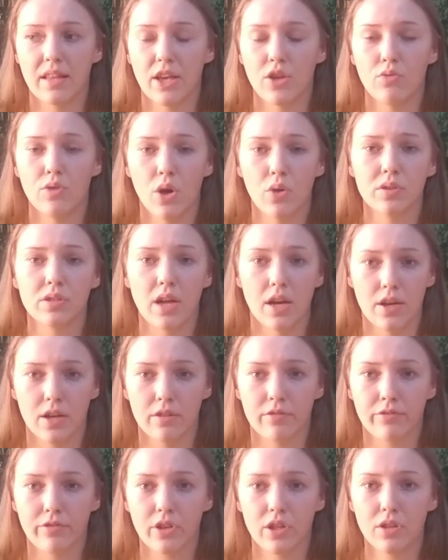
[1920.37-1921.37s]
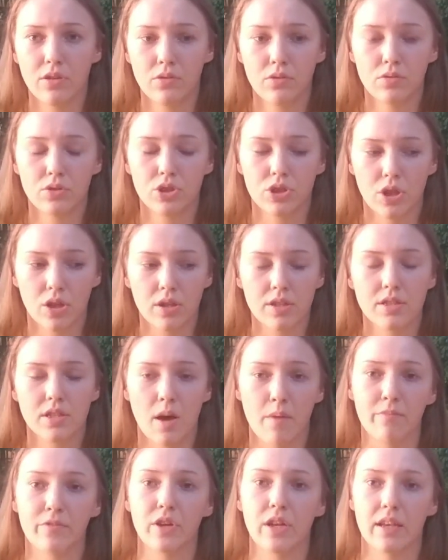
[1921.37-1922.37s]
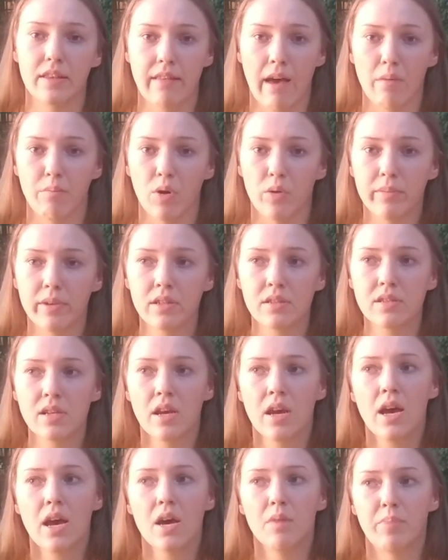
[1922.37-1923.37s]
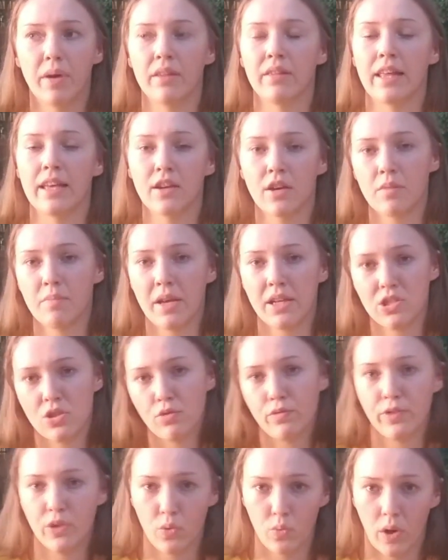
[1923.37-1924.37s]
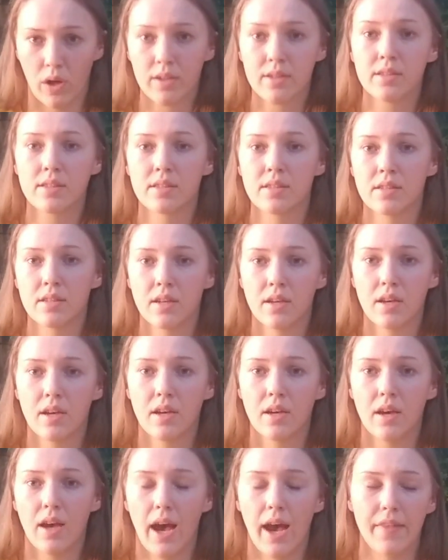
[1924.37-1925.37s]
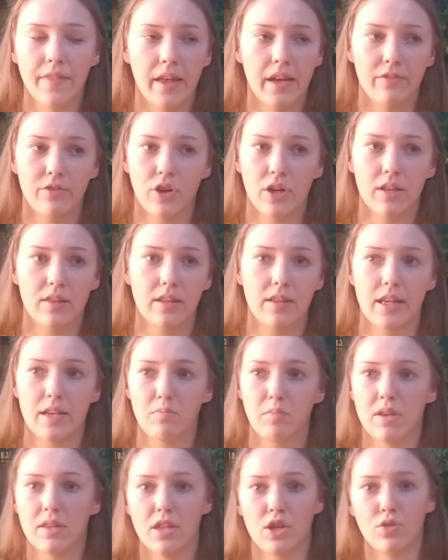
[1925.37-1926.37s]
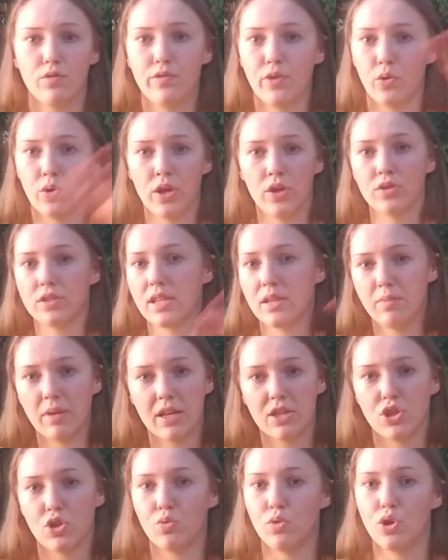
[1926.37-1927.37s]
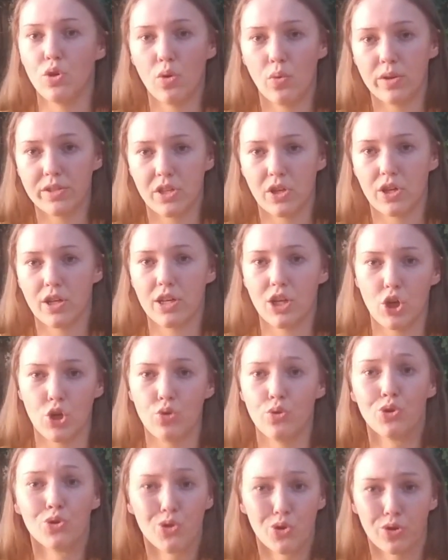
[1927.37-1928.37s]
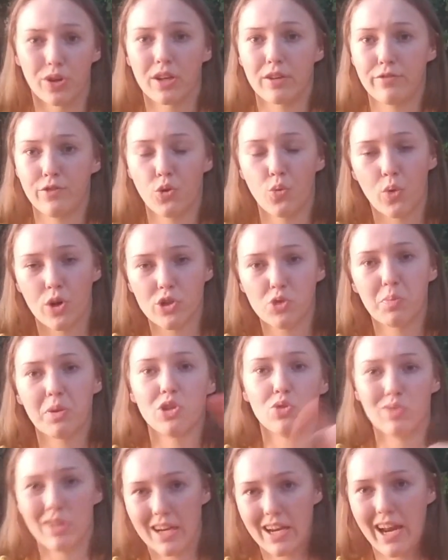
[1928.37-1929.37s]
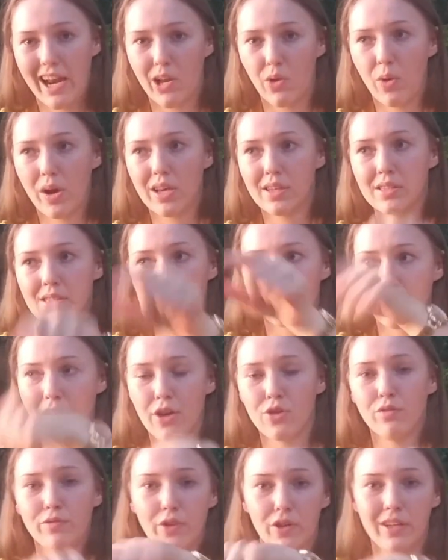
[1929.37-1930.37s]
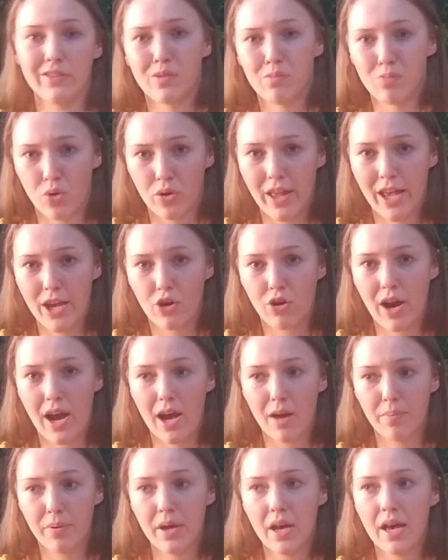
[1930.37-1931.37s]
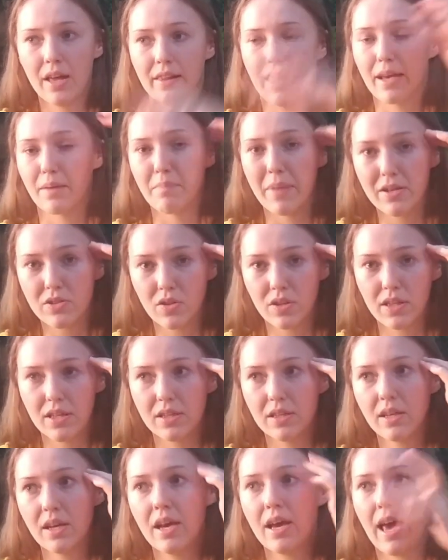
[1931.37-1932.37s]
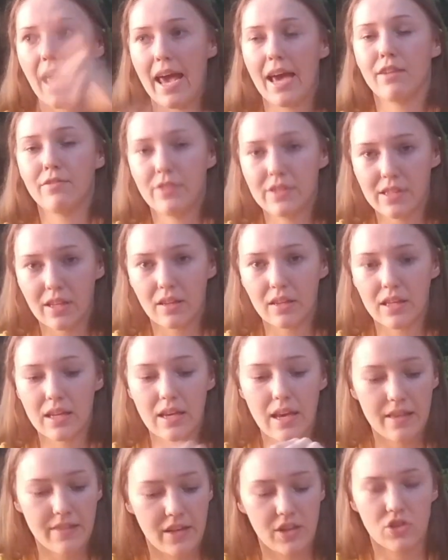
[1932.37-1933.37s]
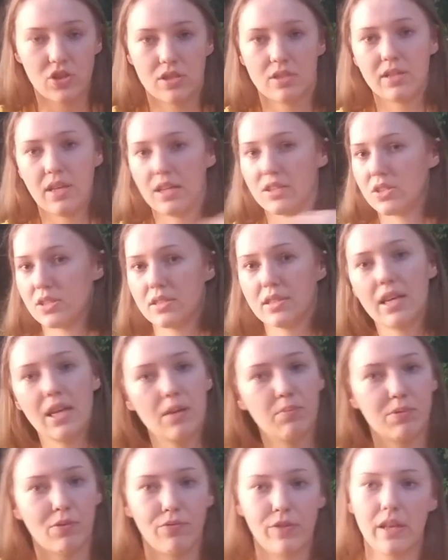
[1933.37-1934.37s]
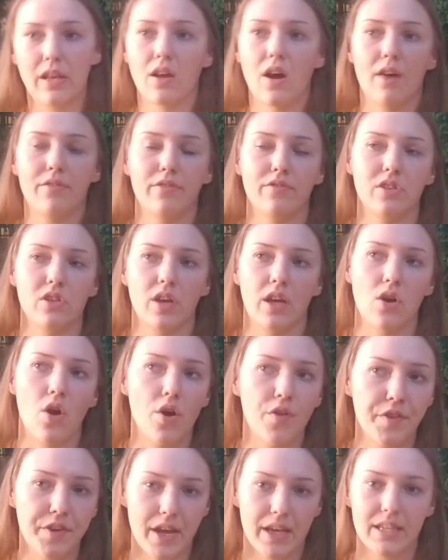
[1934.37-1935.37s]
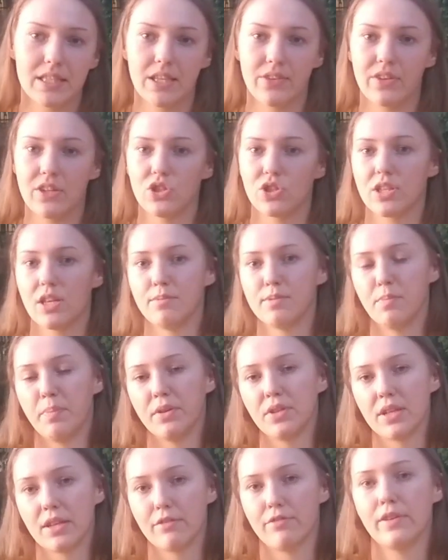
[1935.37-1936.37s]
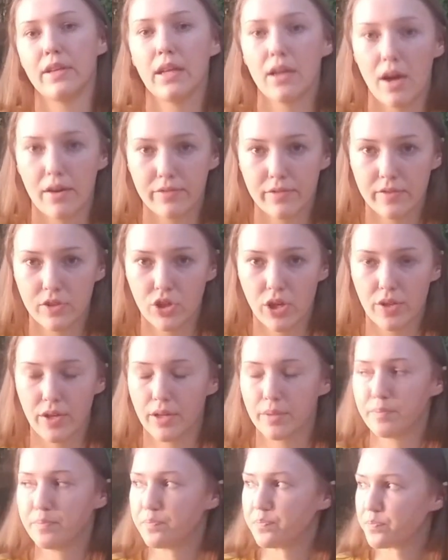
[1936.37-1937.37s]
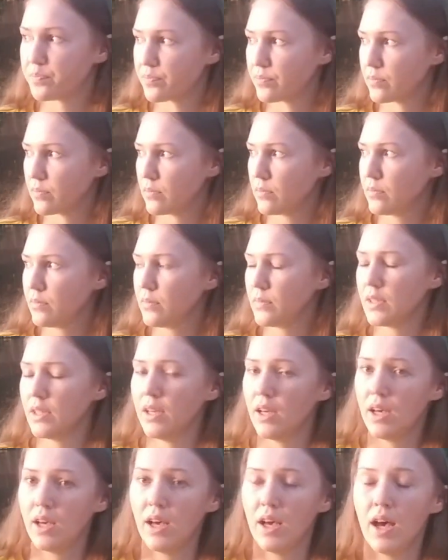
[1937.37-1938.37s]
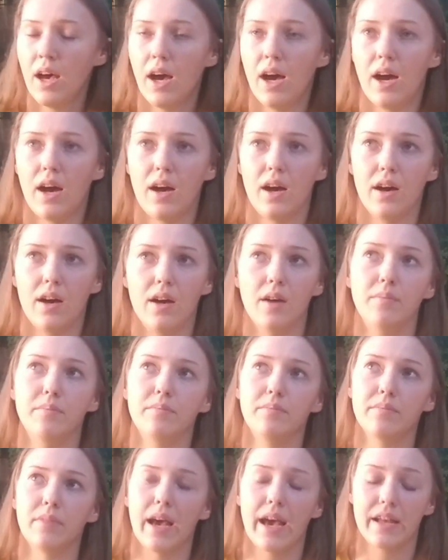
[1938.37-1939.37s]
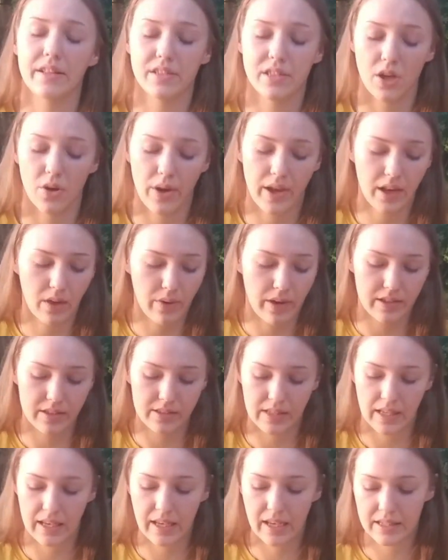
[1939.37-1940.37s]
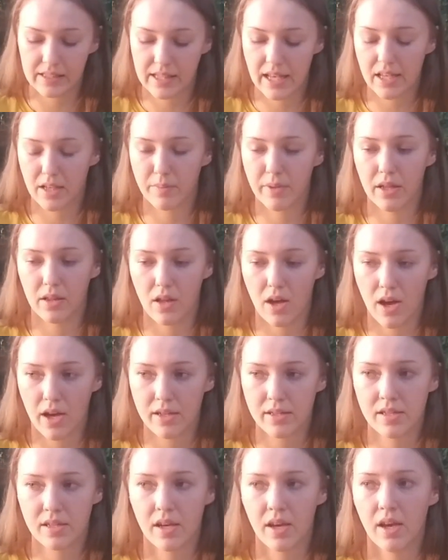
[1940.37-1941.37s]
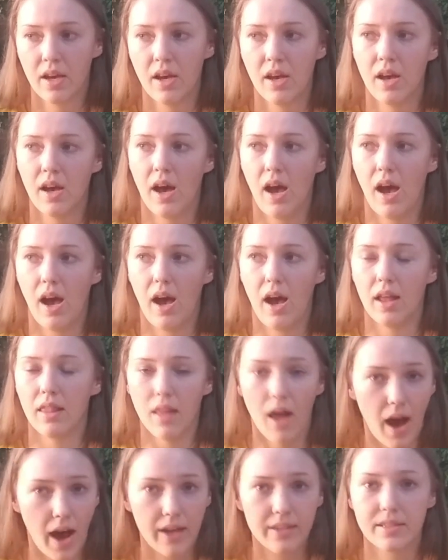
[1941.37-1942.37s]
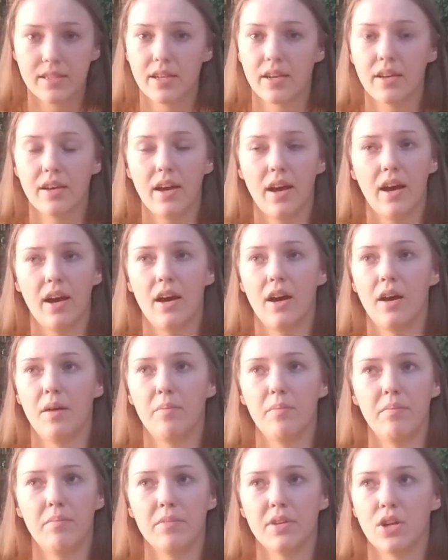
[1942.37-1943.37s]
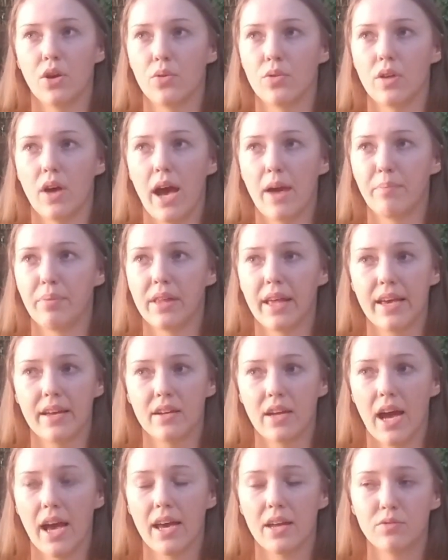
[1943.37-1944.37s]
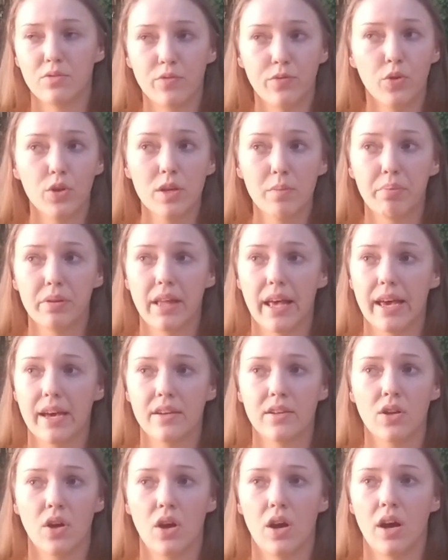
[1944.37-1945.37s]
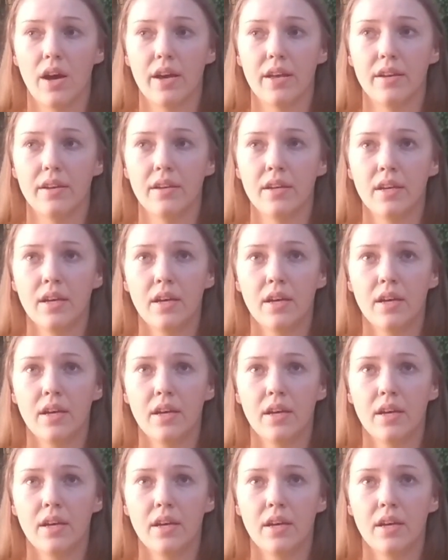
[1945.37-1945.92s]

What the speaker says: that you know is not good for you, sure, it's comforting in that moment, but later it makes you feel worse. And then if you're anything like me, then you feel guilty because you knew it wasn't good and you knew you were going to feel worse, but you did it anyways. So now you feel even more like crap, like mentally and physically. And then it just keeps feeding off of you. Like all the negativity just keeps building and feeding off of each other. And so anyways, it has taken me a lot. You know, I had fully planned on,